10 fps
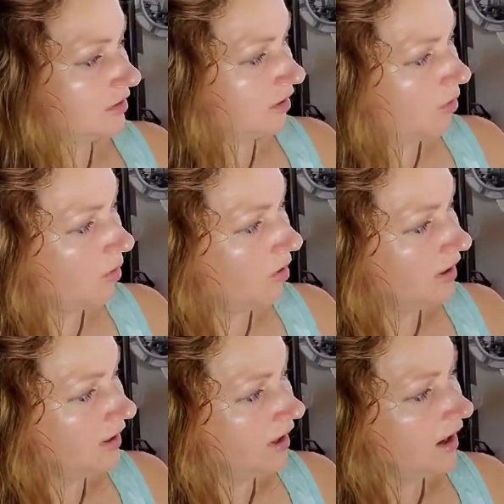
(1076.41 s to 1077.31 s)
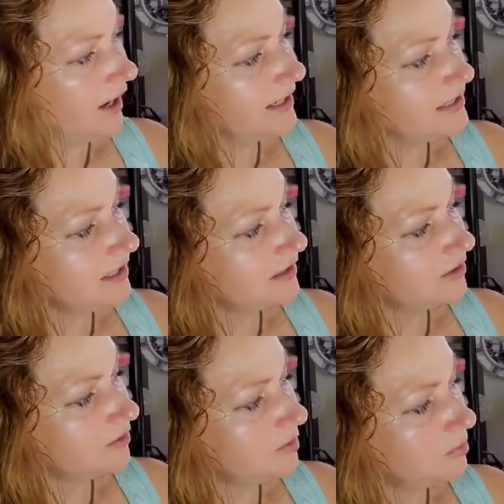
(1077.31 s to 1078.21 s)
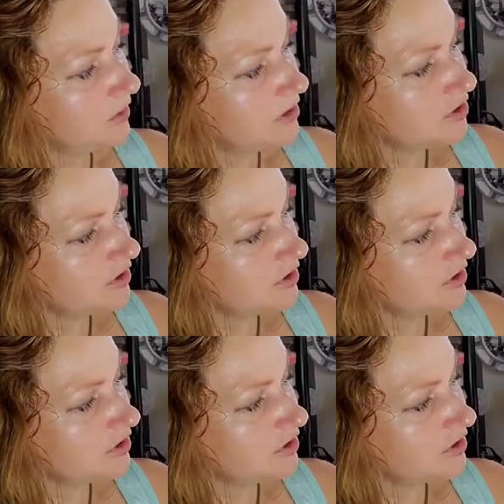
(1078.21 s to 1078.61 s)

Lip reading: The whole idea of the bridge,